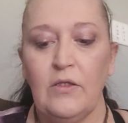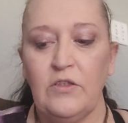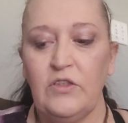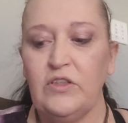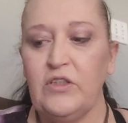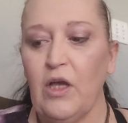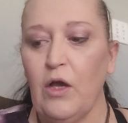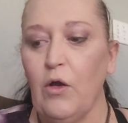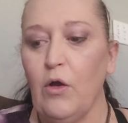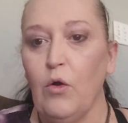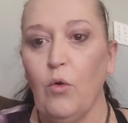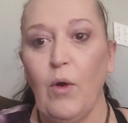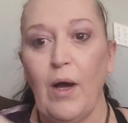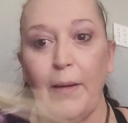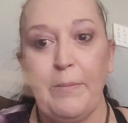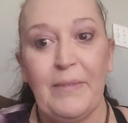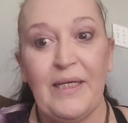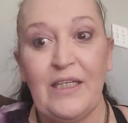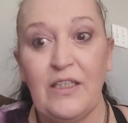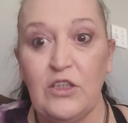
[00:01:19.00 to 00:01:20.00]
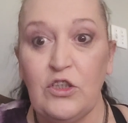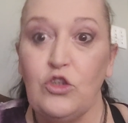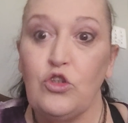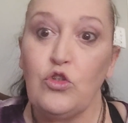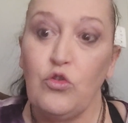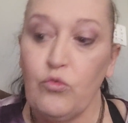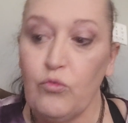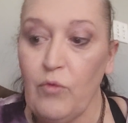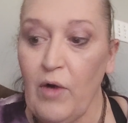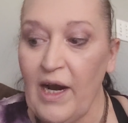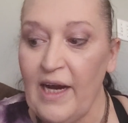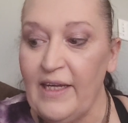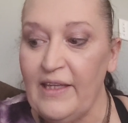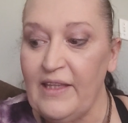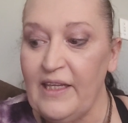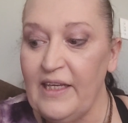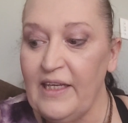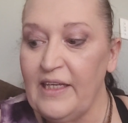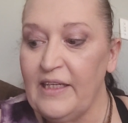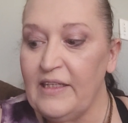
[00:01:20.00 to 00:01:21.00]
So I'm going to try
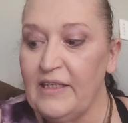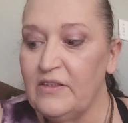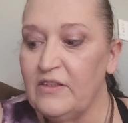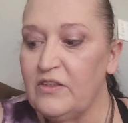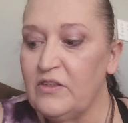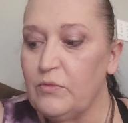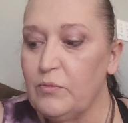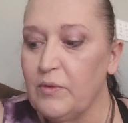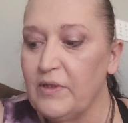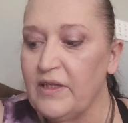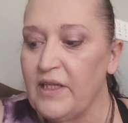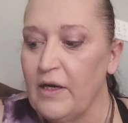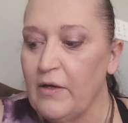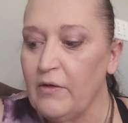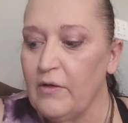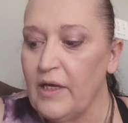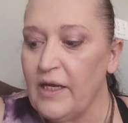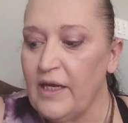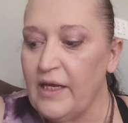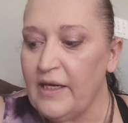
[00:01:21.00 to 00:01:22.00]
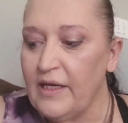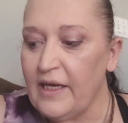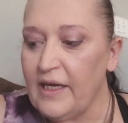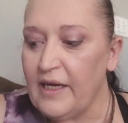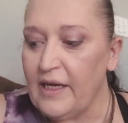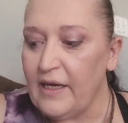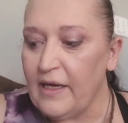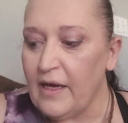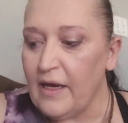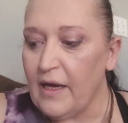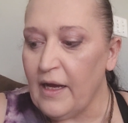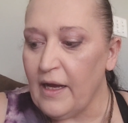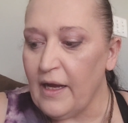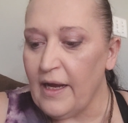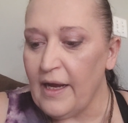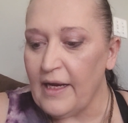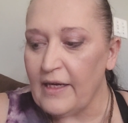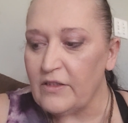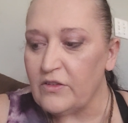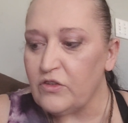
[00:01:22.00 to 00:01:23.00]
these without any uh,
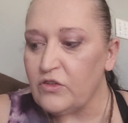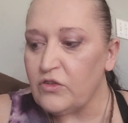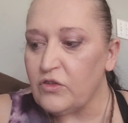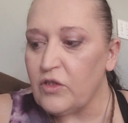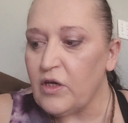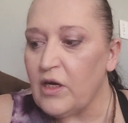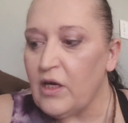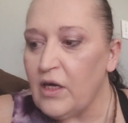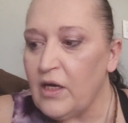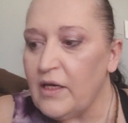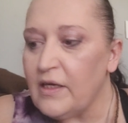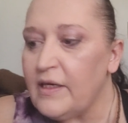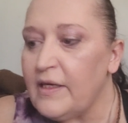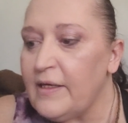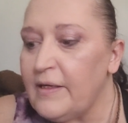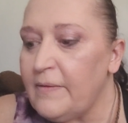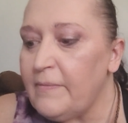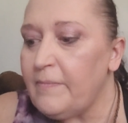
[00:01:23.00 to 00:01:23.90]
extra on it.